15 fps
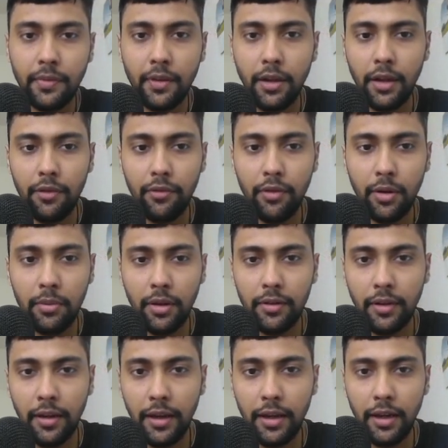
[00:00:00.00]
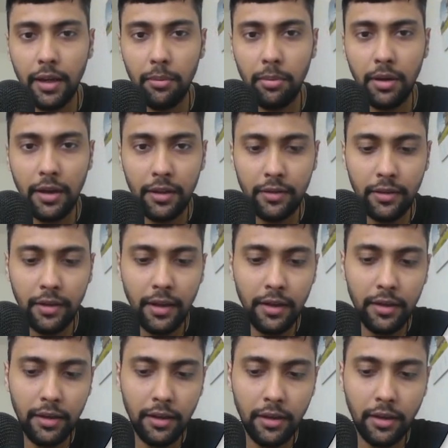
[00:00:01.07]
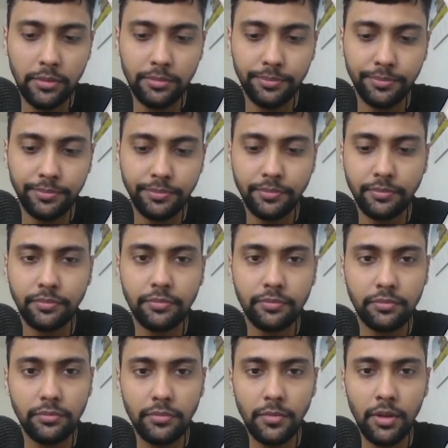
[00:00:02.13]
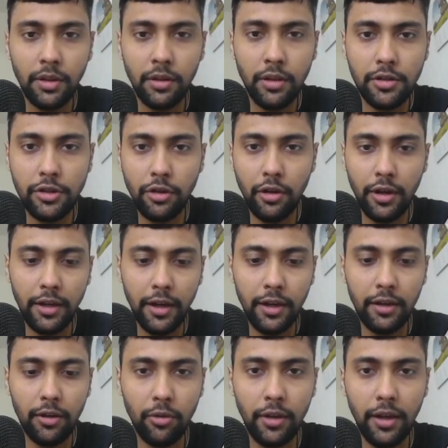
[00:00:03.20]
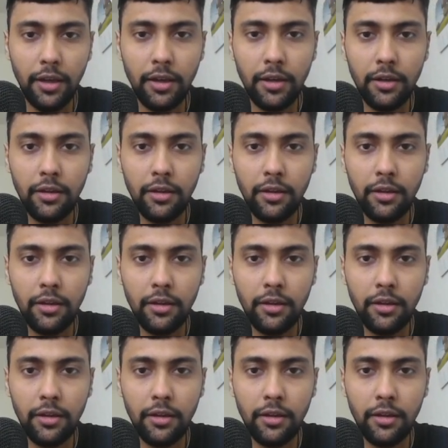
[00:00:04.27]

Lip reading: And from the second table, let's get the join date, okay?